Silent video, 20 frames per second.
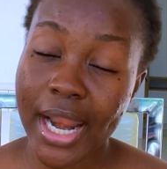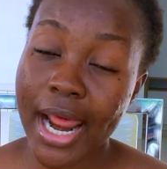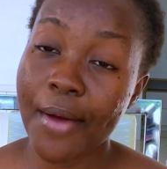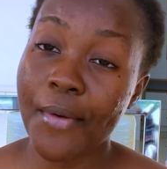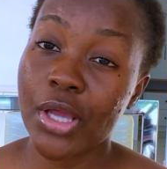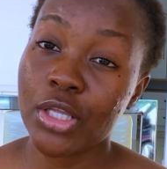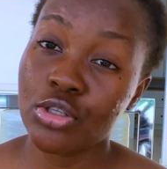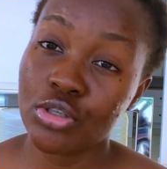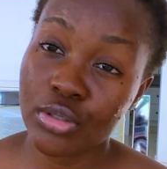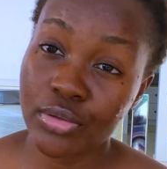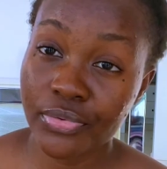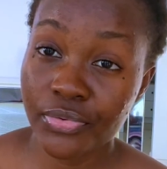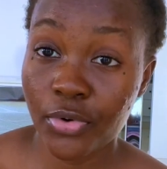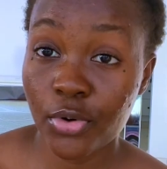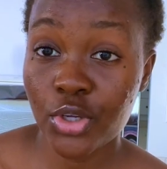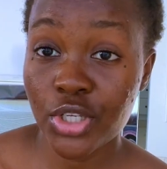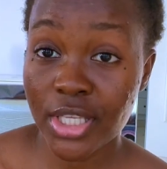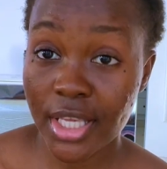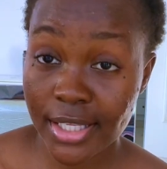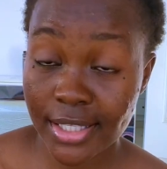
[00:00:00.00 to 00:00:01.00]
I went to look for
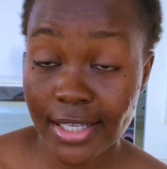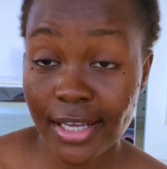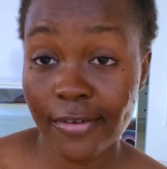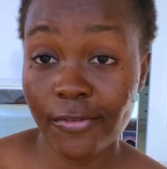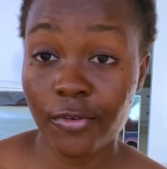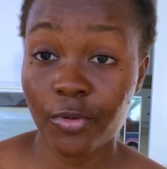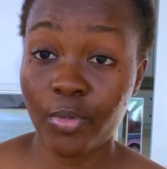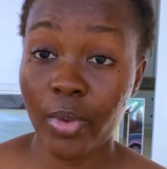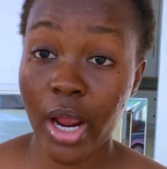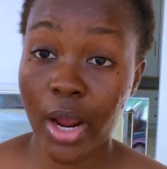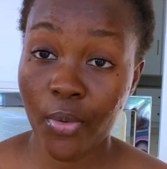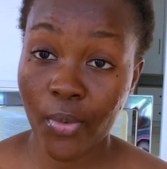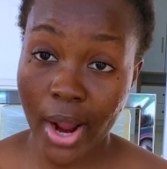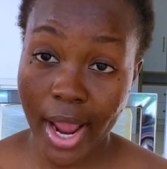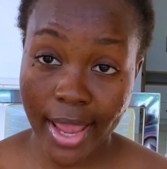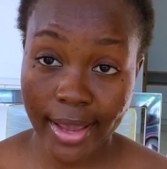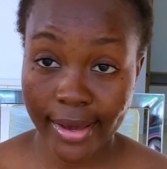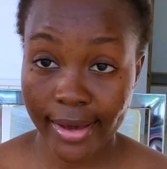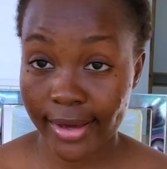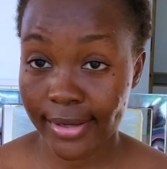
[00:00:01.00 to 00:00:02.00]
a center for my
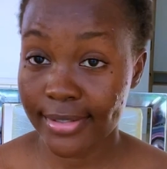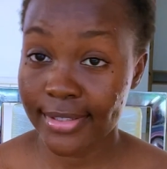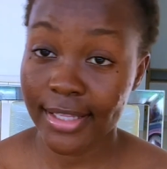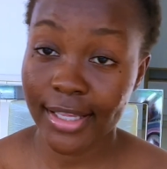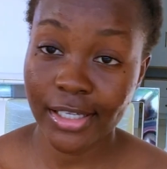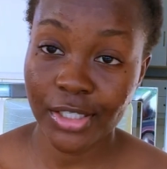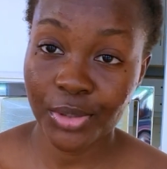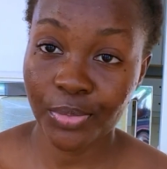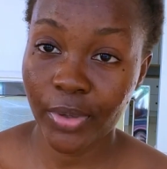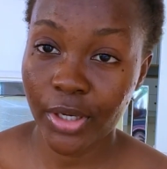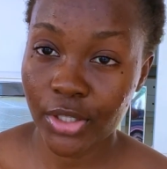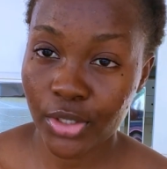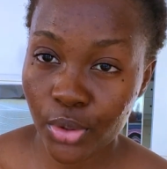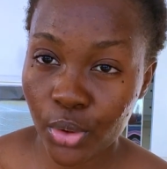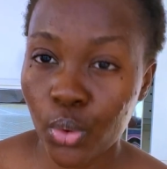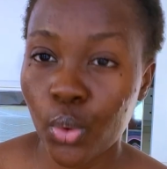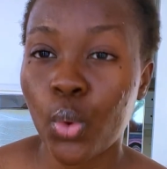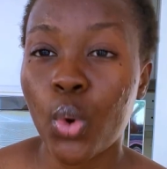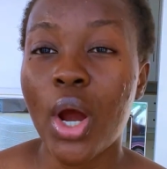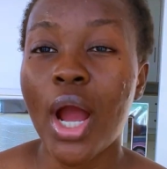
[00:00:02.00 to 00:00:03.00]
work slash my
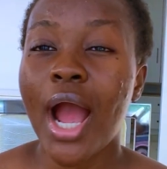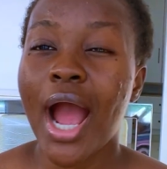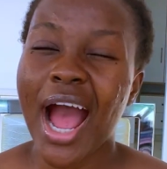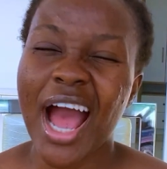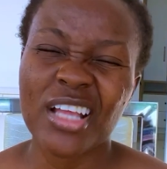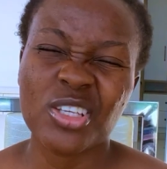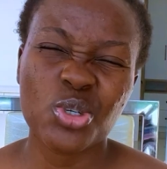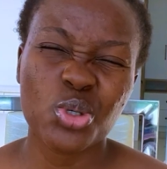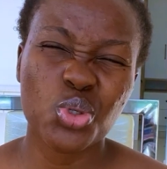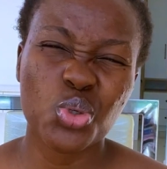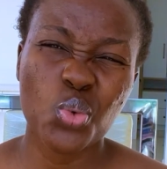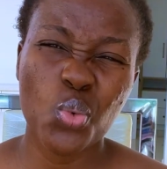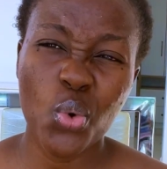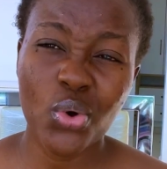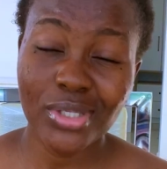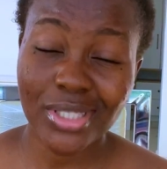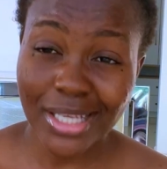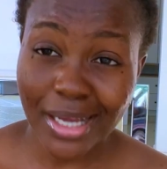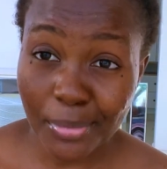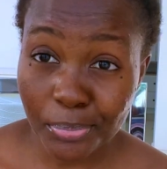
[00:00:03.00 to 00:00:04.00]
Neco. I told you
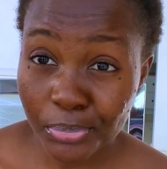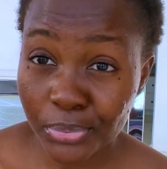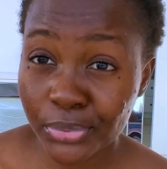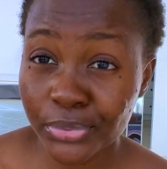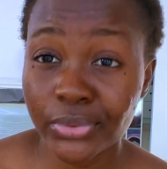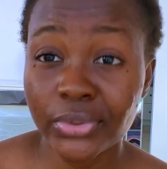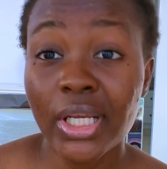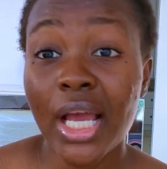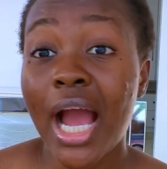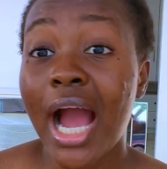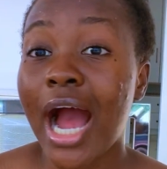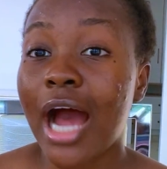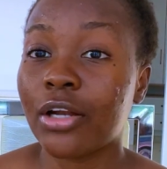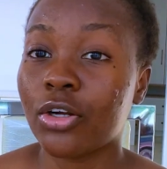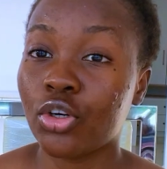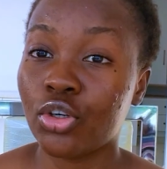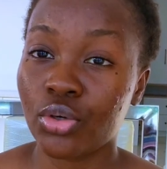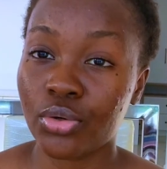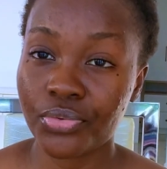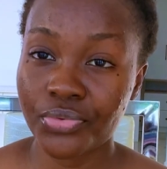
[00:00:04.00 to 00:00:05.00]
what happened and
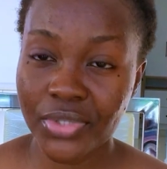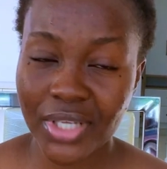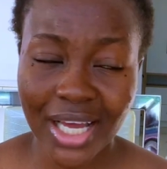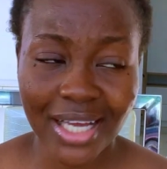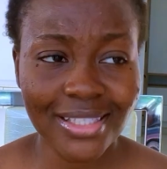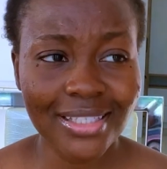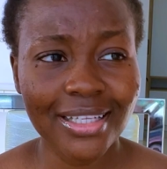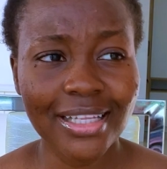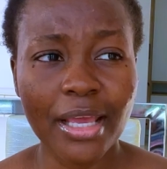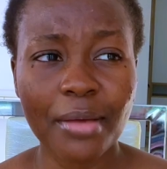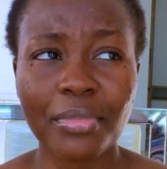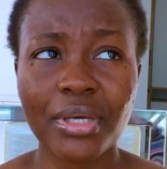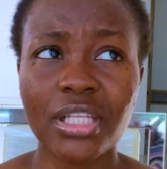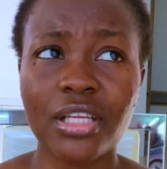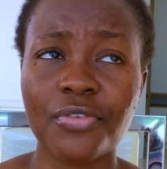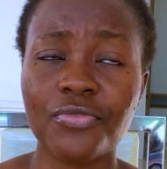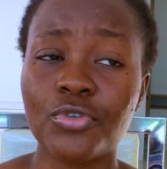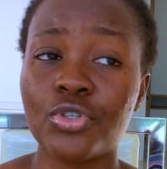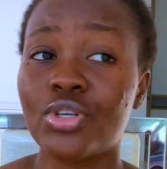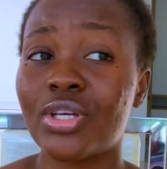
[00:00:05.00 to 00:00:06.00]
all of that, and I made a
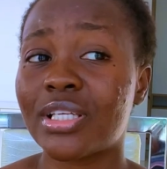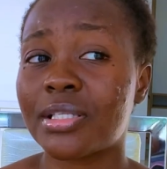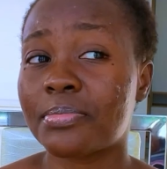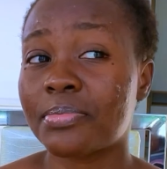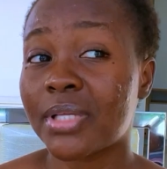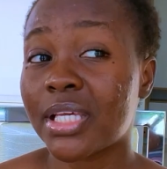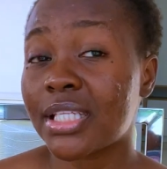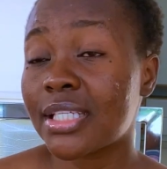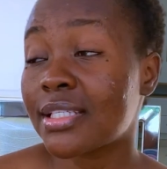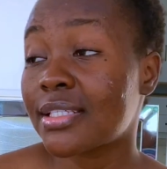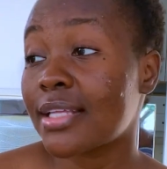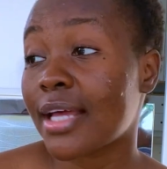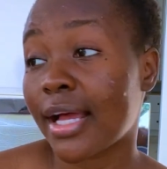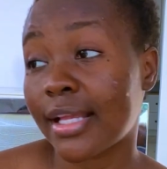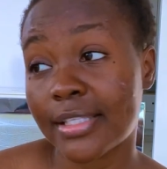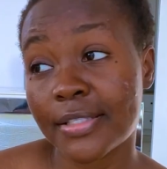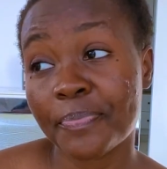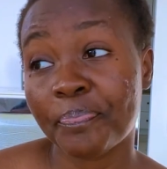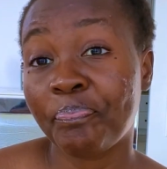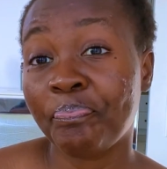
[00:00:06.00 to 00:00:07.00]
video explaining
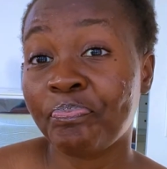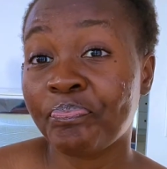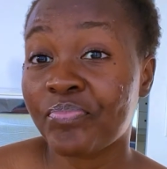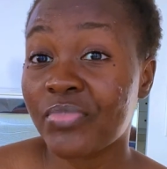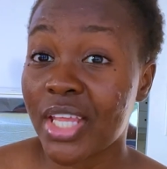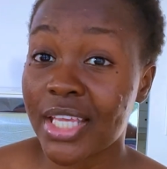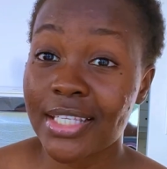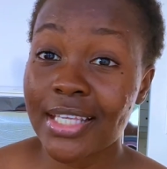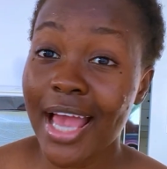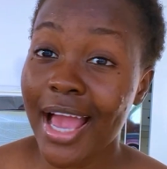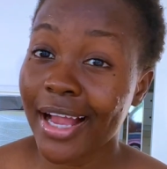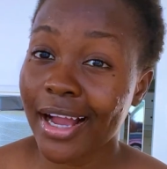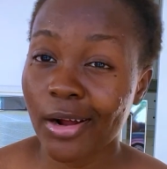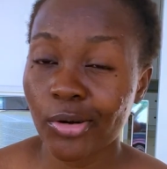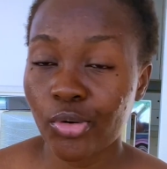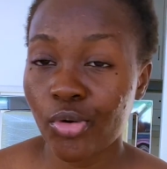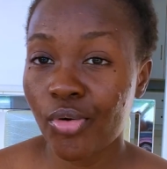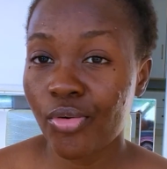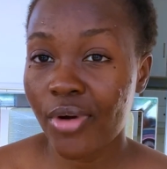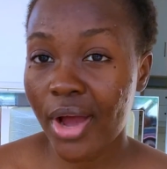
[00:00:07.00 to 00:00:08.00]
that they say I
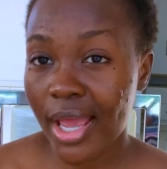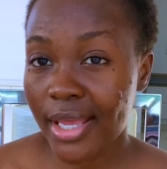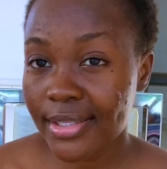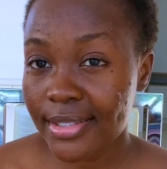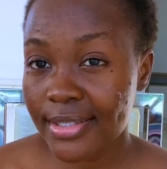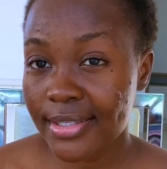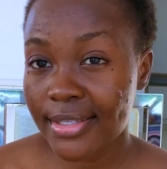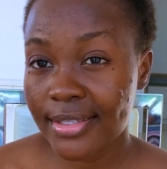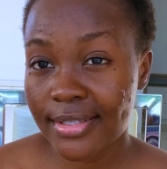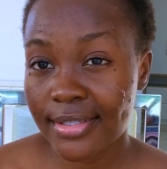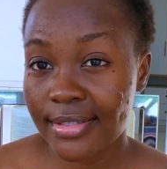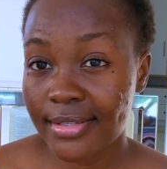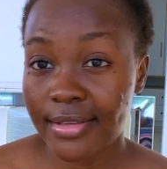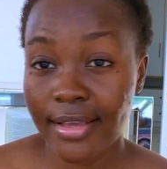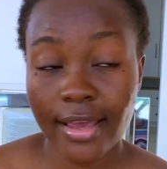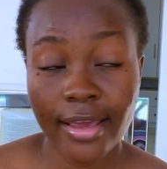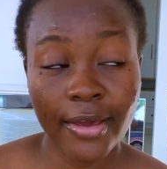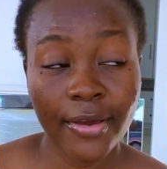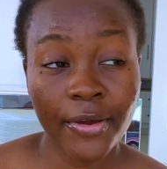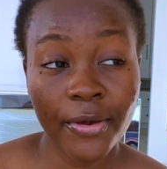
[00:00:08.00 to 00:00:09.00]
cannot write
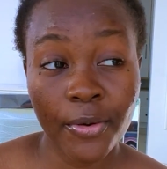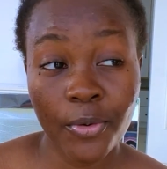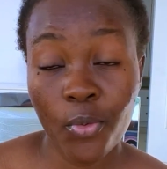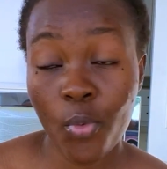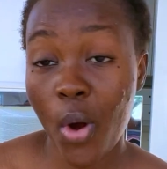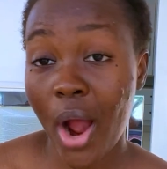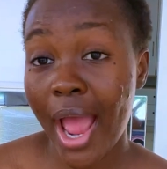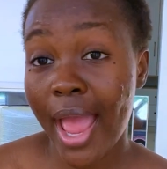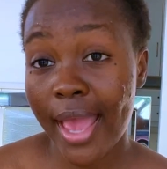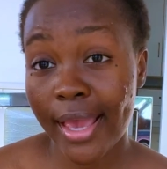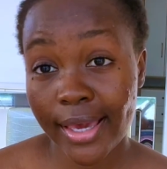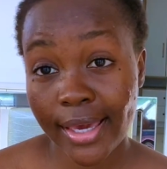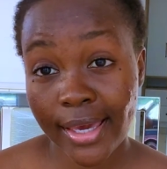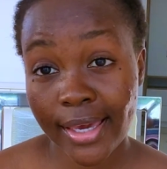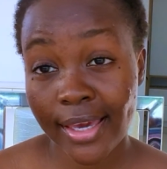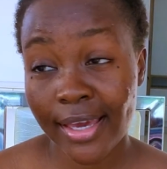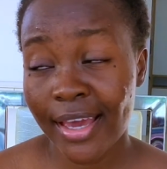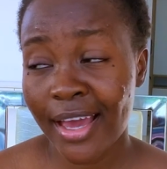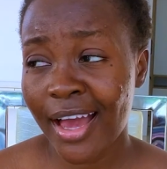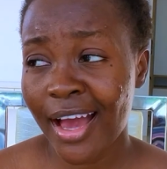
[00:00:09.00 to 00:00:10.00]
a work
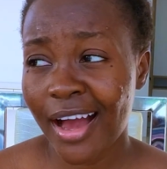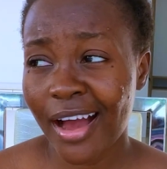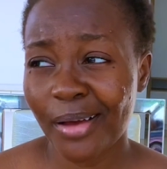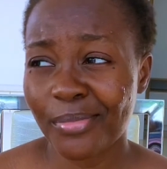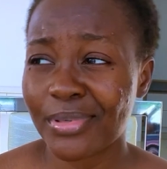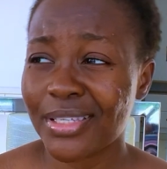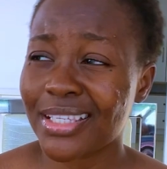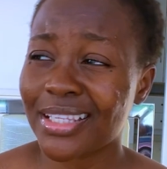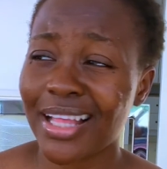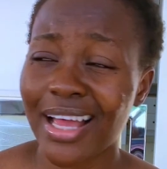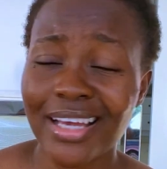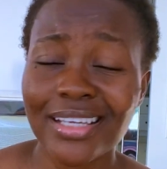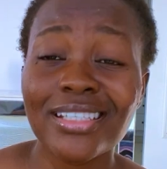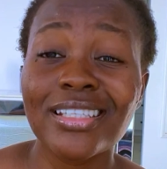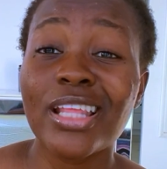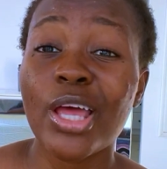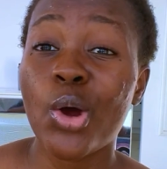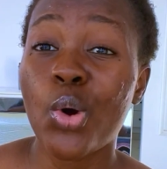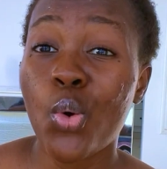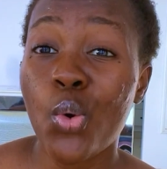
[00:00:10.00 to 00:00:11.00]
slash
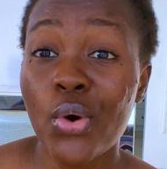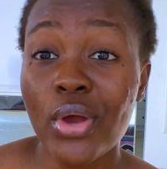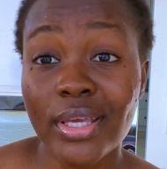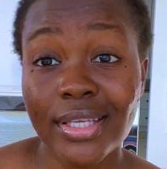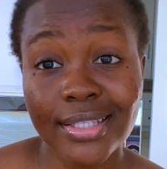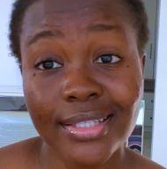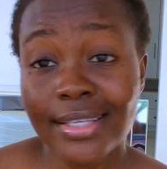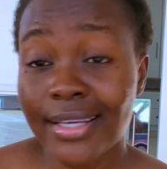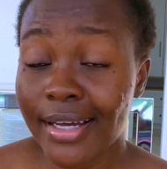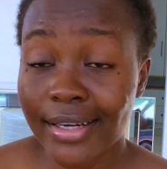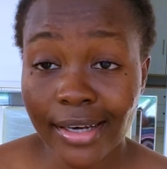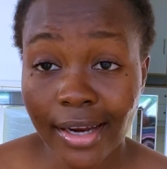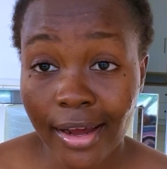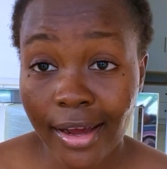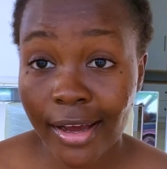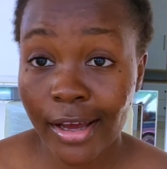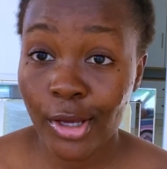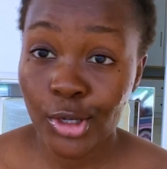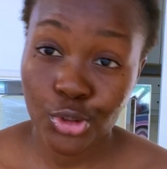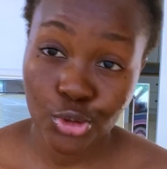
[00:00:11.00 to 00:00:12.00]
Neco interna.
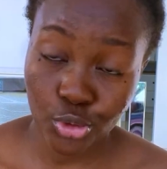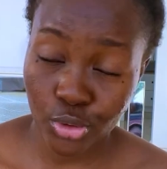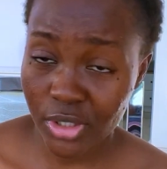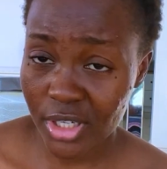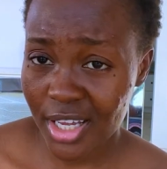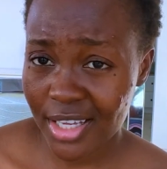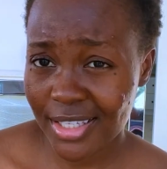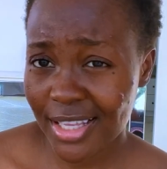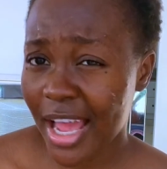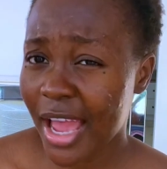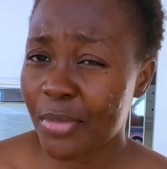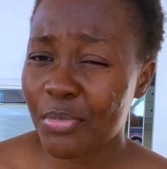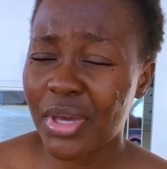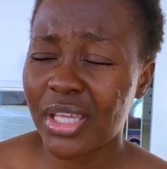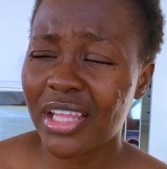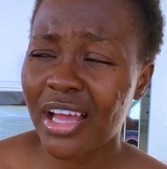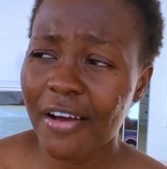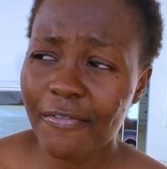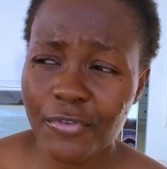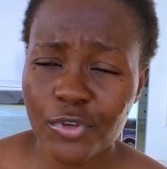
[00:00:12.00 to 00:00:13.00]
Do you understand? I made
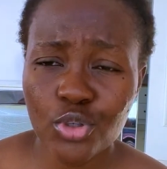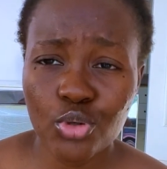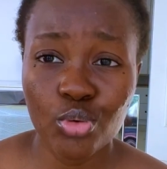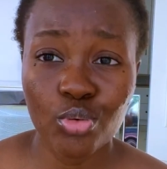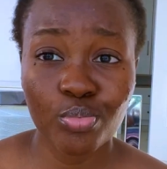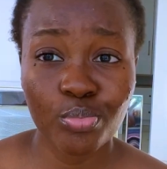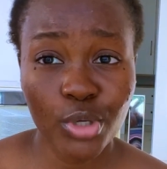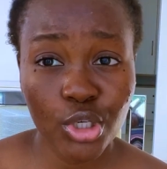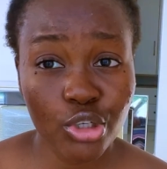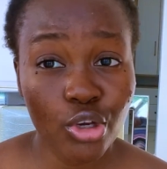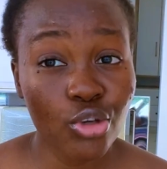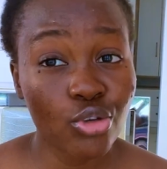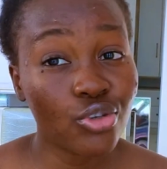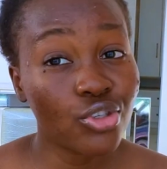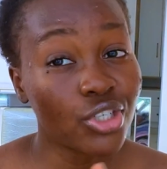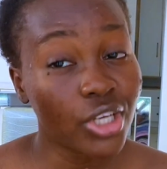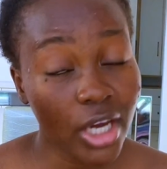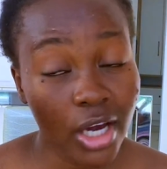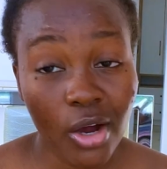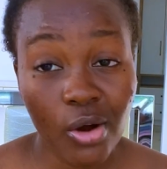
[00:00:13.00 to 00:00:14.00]
that video. Make sure you
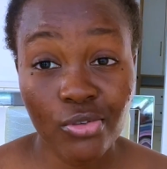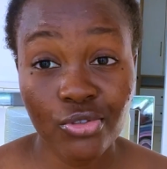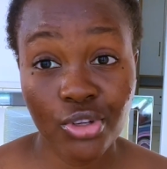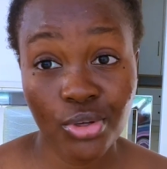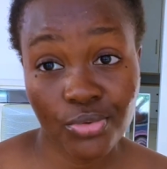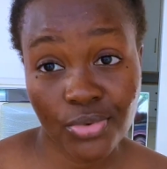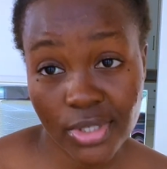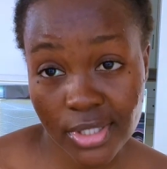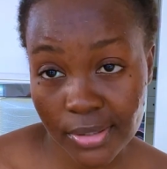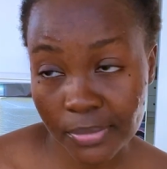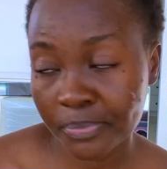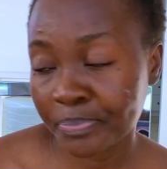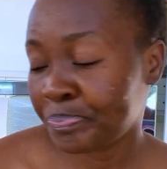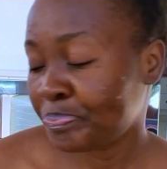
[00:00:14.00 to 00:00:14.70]
check the reason.